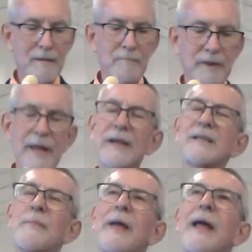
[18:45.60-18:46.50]
But then as
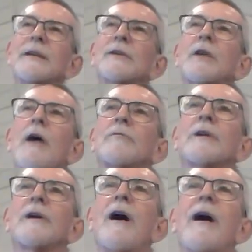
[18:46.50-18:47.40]
he began to talk
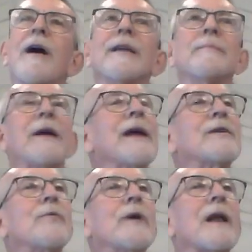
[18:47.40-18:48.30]
to God, he began
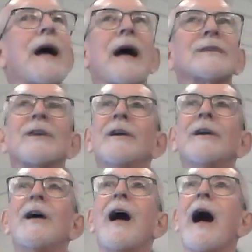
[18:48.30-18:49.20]
to realize,
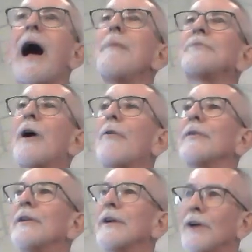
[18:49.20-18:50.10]
I'm
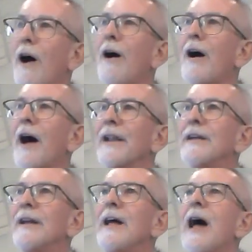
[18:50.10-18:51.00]
talking to God.
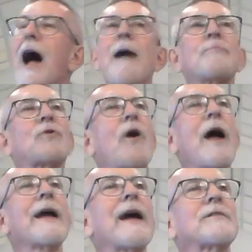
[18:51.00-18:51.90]
I'm
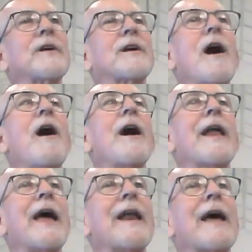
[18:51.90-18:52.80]
crying out to
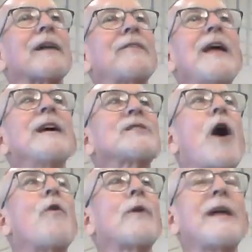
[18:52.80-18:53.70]
God, and out of his
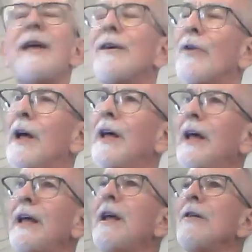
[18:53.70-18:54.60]
holy hill,
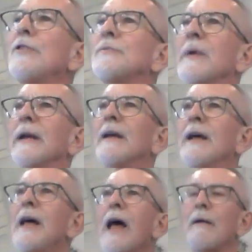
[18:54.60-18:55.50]
he hears me.
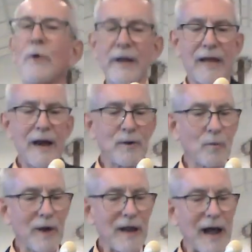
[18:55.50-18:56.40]
And when he kind of
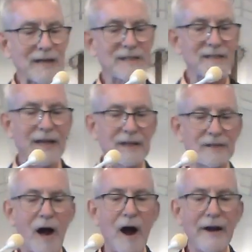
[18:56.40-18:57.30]
realizes that
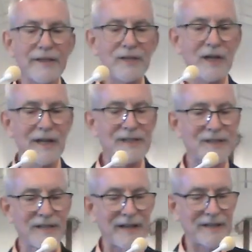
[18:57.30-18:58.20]
God is
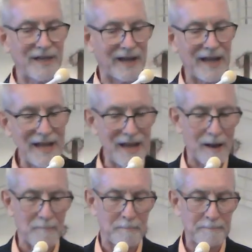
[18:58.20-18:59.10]
listening to
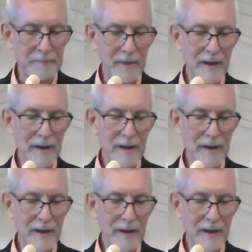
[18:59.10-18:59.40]
him,